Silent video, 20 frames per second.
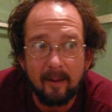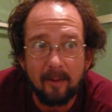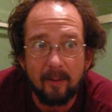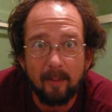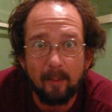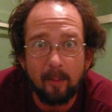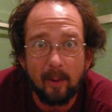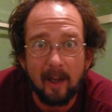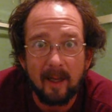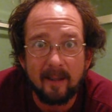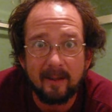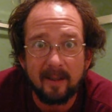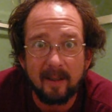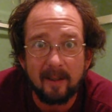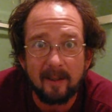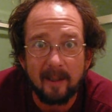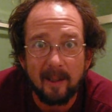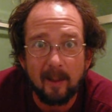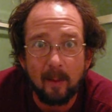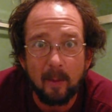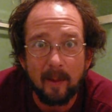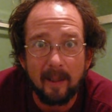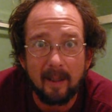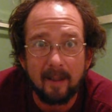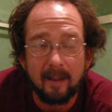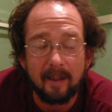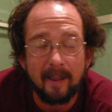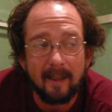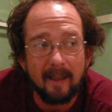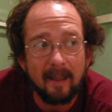surprisingly
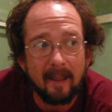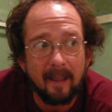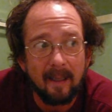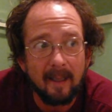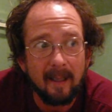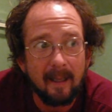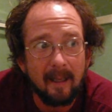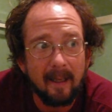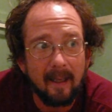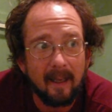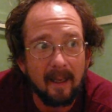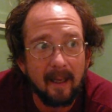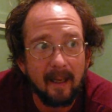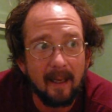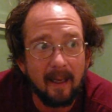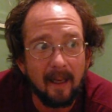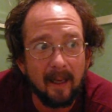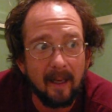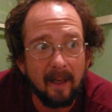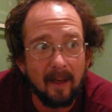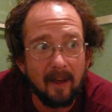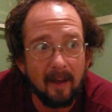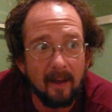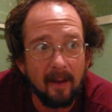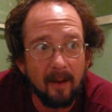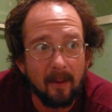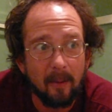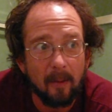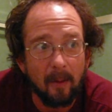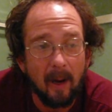quickly
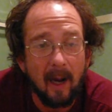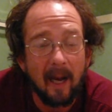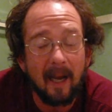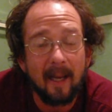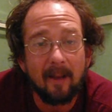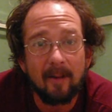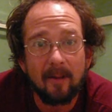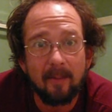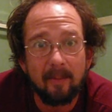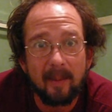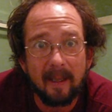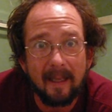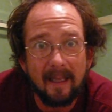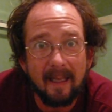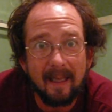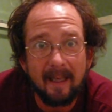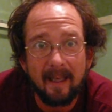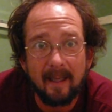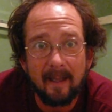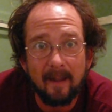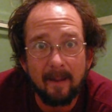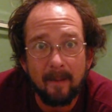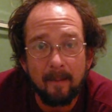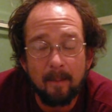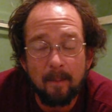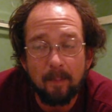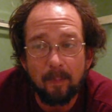and riots begin.